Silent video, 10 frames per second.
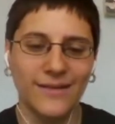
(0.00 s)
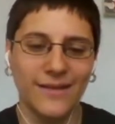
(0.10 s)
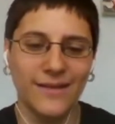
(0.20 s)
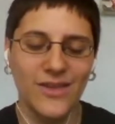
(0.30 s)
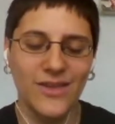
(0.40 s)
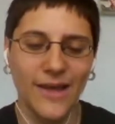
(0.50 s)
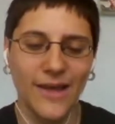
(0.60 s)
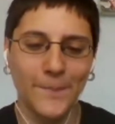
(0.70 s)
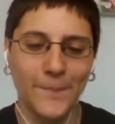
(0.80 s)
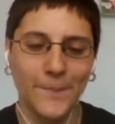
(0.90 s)
research.
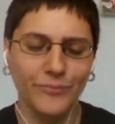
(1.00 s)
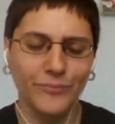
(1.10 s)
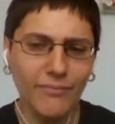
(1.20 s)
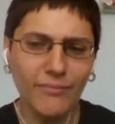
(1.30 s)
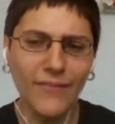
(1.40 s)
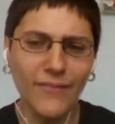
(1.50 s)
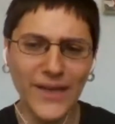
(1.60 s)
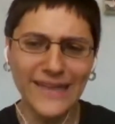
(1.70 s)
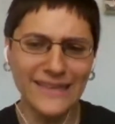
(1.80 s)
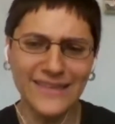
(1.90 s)
Um,
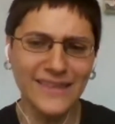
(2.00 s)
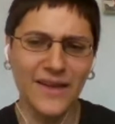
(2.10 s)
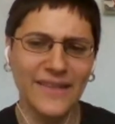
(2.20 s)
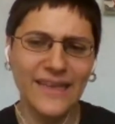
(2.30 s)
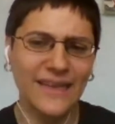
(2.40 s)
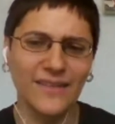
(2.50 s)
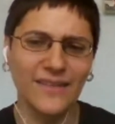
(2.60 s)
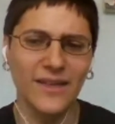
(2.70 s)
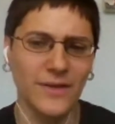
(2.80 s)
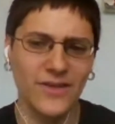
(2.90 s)
but I didn't know. I think he
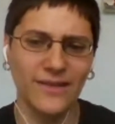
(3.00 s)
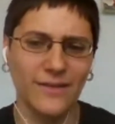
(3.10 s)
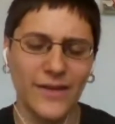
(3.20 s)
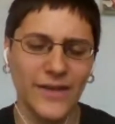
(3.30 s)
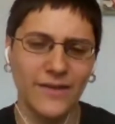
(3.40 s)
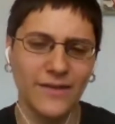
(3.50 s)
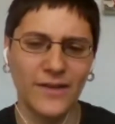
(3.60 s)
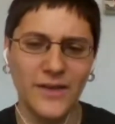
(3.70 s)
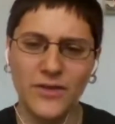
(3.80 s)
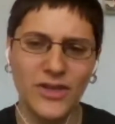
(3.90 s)
started watching some videos
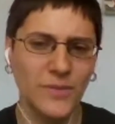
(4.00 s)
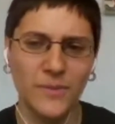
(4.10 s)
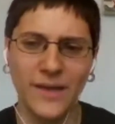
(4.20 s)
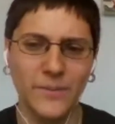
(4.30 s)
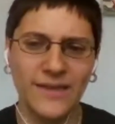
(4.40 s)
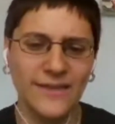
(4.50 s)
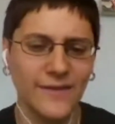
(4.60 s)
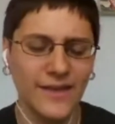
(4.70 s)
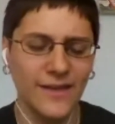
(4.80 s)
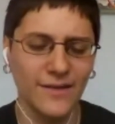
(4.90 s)
on YouTube of like PETA
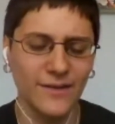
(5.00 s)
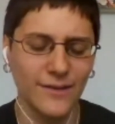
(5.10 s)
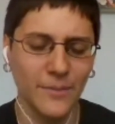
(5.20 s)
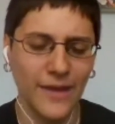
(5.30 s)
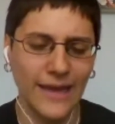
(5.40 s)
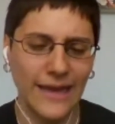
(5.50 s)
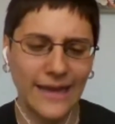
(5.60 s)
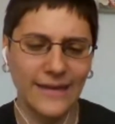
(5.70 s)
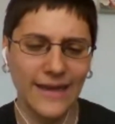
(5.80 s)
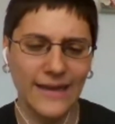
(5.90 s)
videos or something,
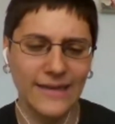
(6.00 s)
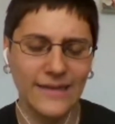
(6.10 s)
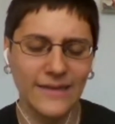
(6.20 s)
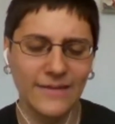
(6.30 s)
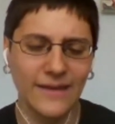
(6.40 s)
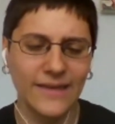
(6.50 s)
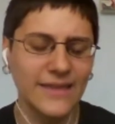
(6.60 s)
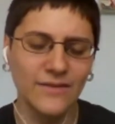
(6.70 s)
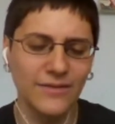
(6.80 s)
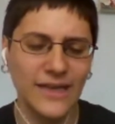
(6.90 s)
and he, and I
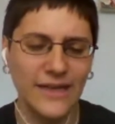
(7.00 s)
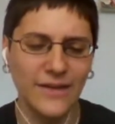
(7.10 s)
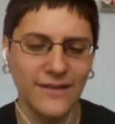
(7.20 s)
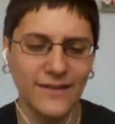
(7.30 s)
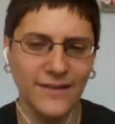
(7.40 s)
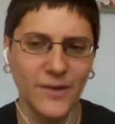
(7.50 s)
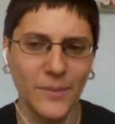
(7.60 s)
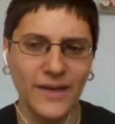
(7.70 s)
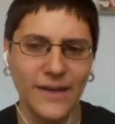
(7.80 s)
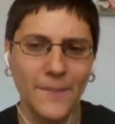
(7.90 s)
didn't really know this though.
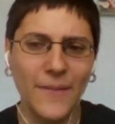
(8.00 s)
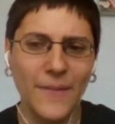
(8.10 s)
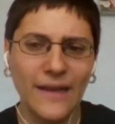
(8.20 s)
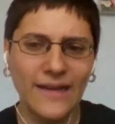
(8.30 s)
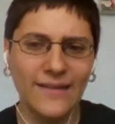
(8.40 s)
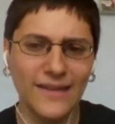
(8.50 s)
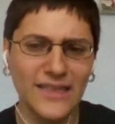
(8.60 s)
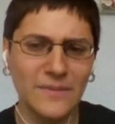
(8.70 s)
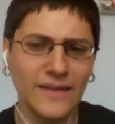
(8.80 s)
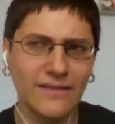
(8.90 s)
But um, he said
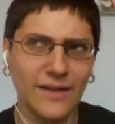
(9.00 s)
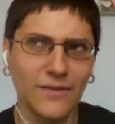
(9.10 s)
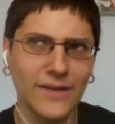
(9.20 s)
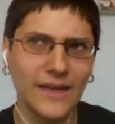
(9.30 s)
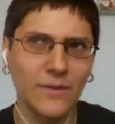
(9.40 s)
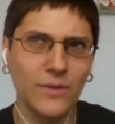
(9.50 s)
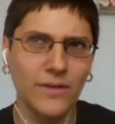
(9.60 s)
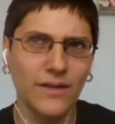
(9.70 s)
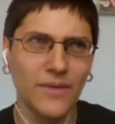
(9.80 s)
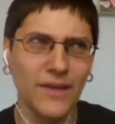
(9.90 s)
to me like one day,
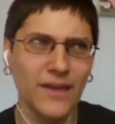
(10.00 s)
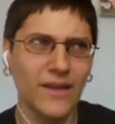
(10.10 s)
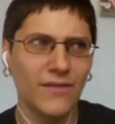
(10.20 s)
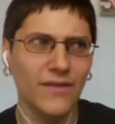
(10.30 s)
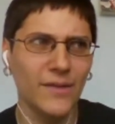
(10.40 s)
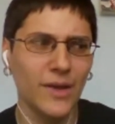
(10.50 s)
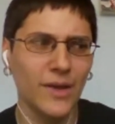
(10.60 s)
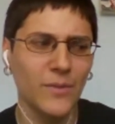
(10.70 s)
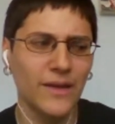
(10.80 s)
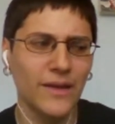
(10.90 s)
I'm thinking of like
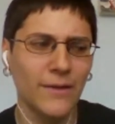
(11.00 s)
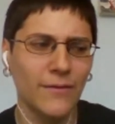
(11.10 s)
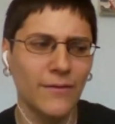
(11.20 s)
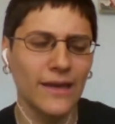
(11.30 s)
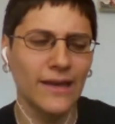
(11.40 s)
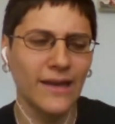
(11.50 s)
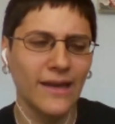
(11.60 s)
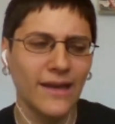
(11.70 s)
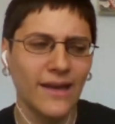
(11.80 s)
maybe becoming vegan,